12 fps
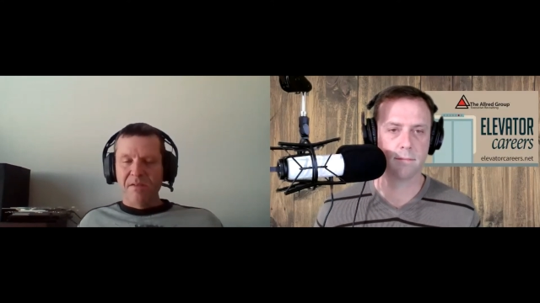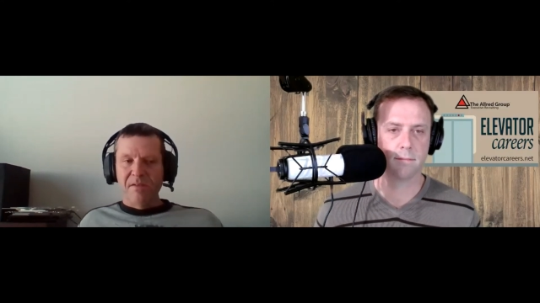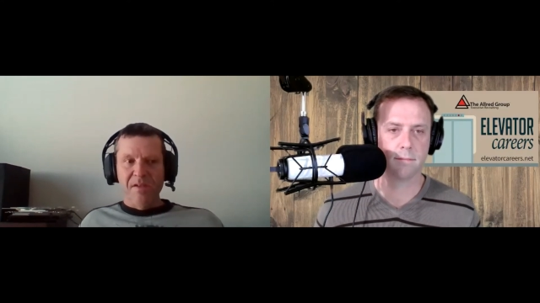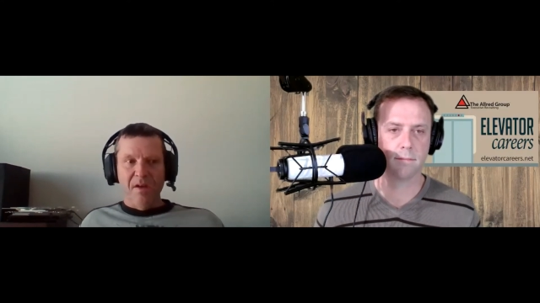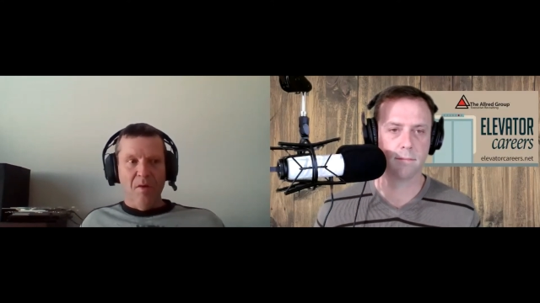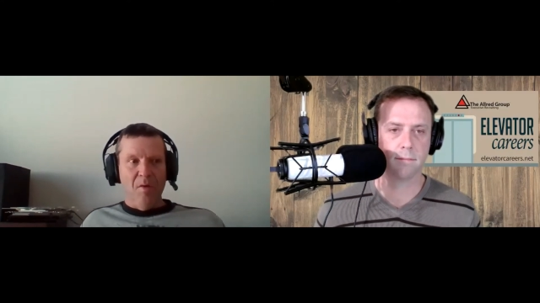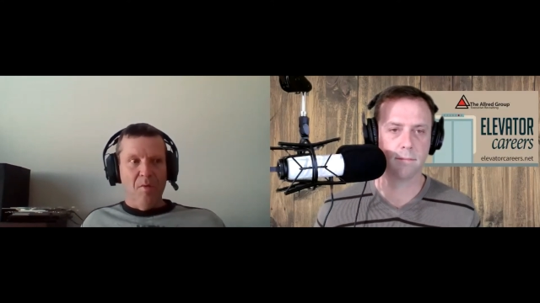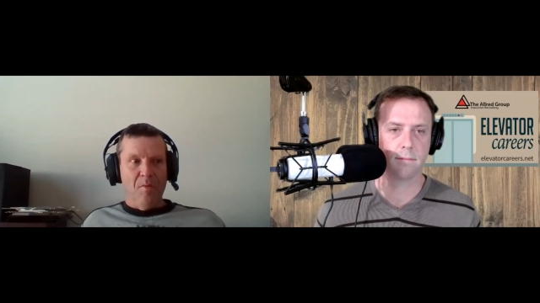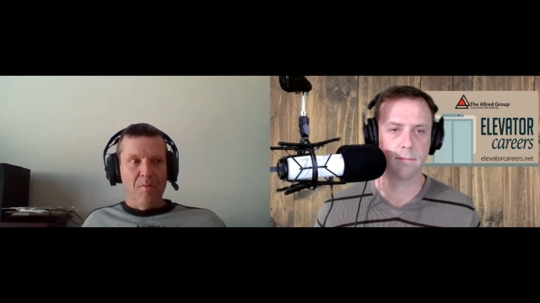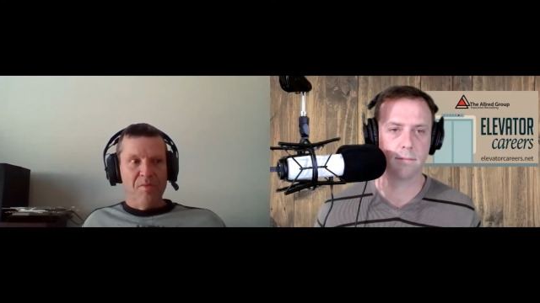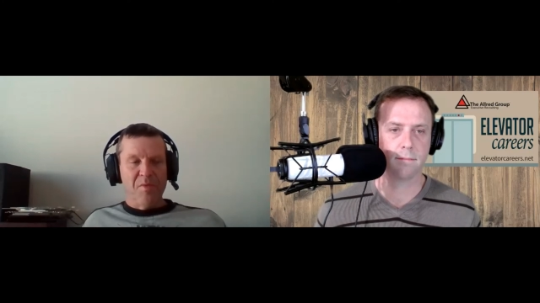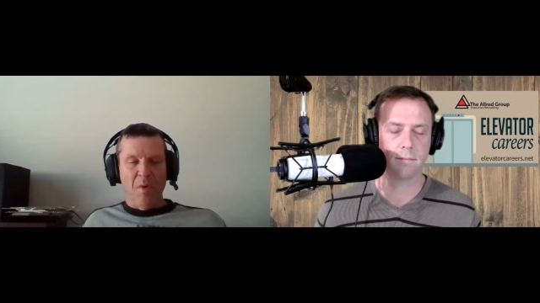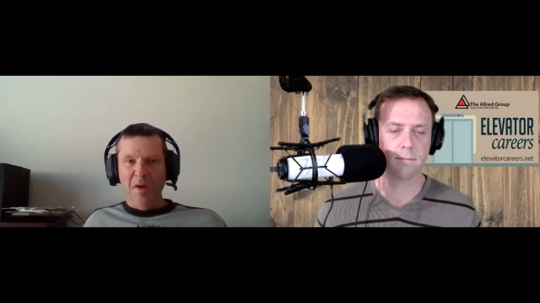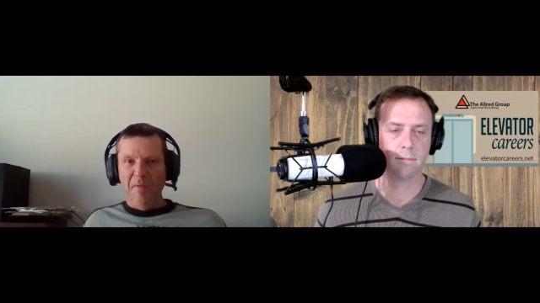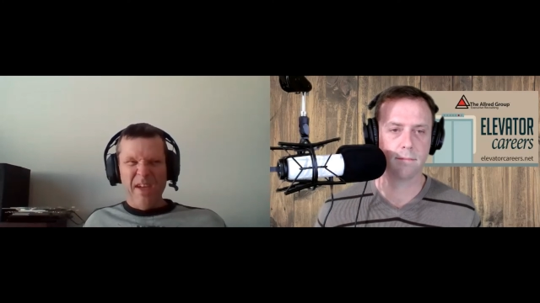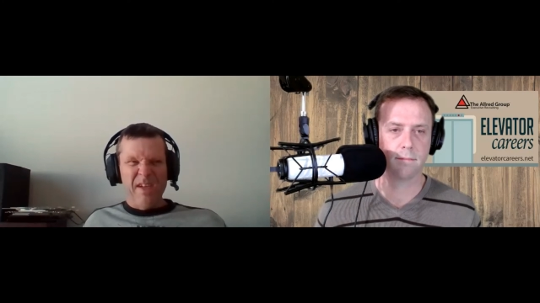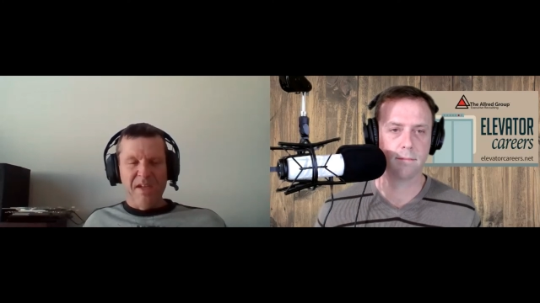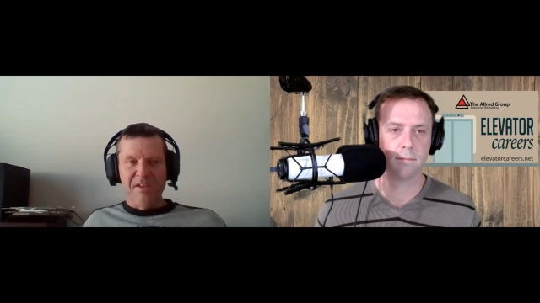Speaker 1: you know 12
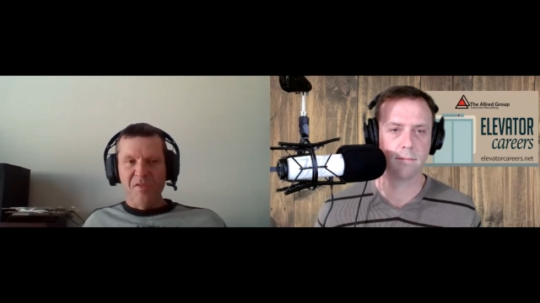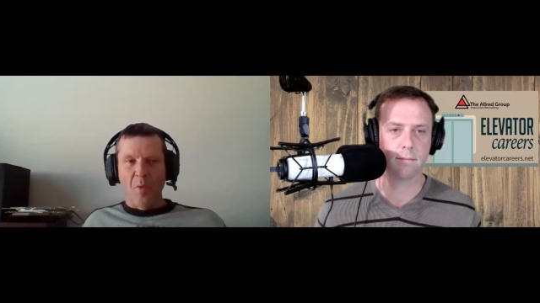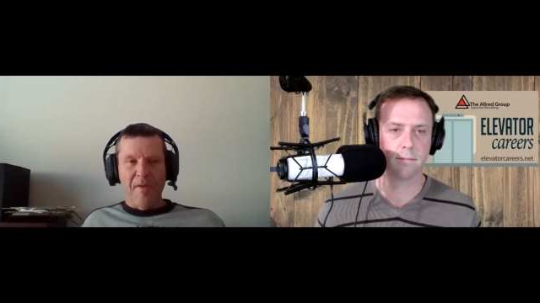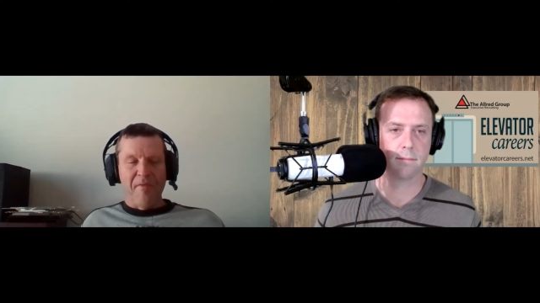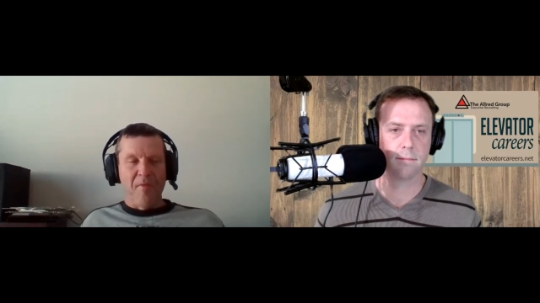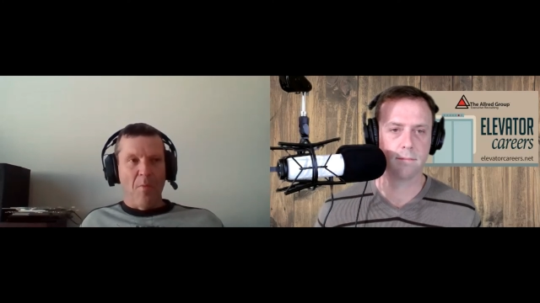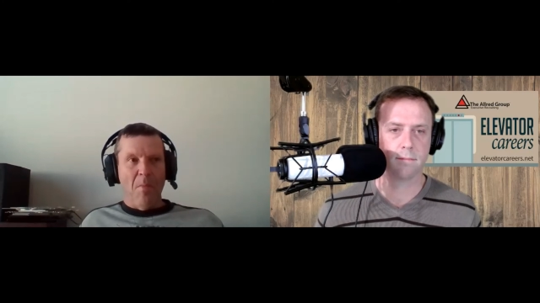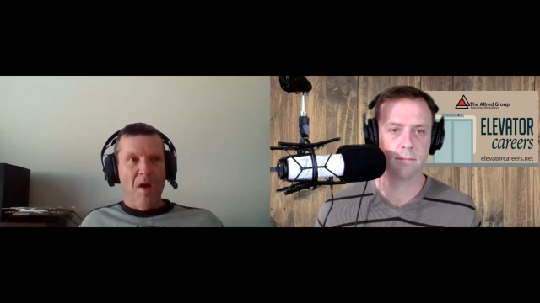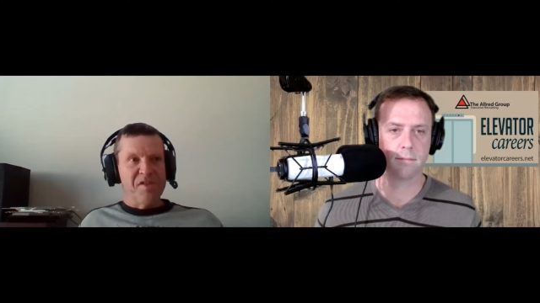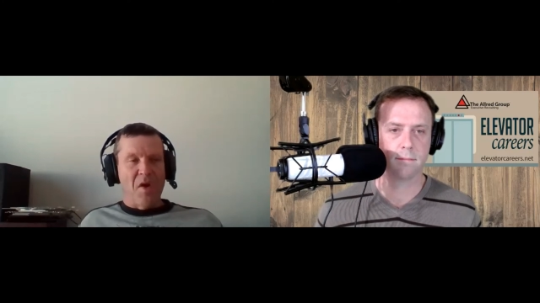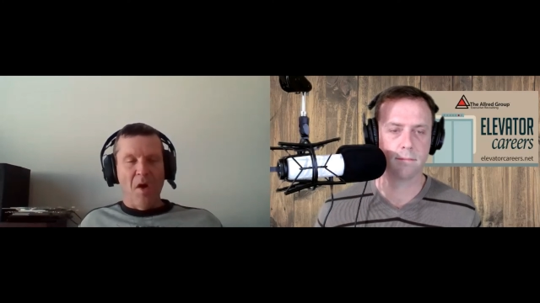18 24 months